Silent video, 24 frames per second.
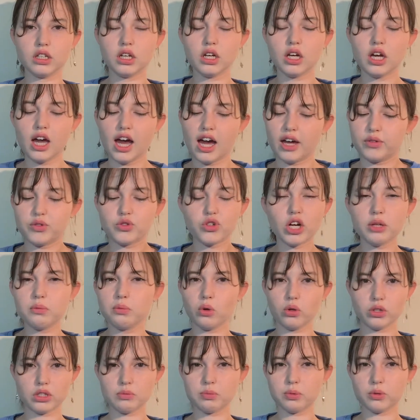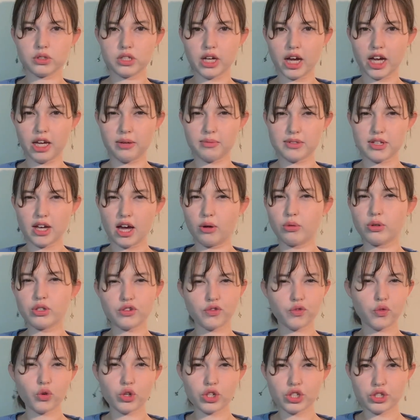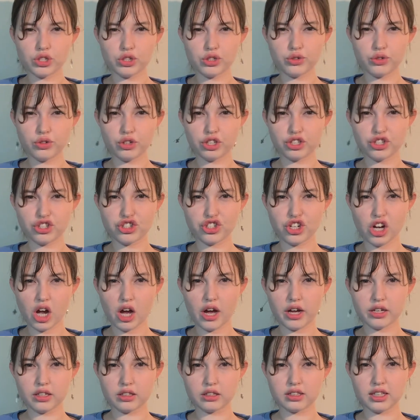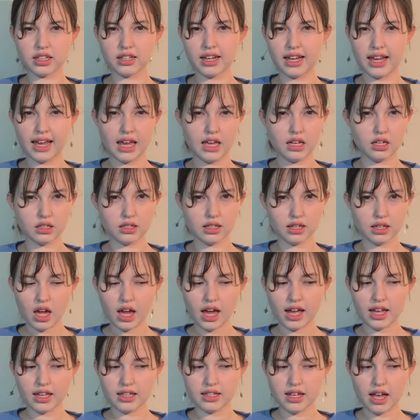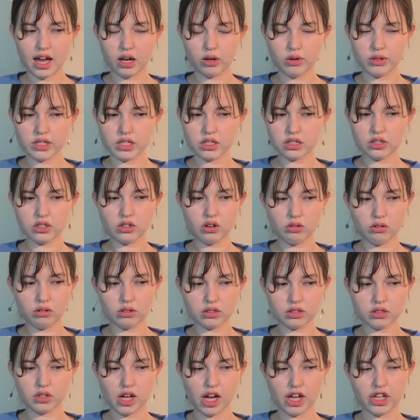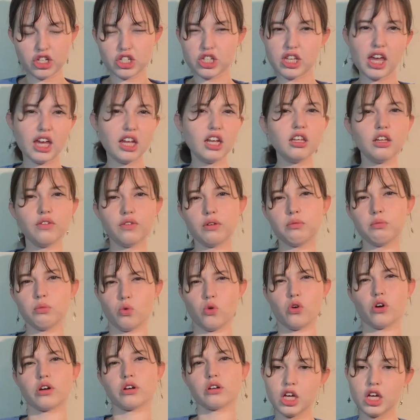I've tried multiple times. I was forced to do it as a child and I hated it. And now as an adult, I just hate it even more.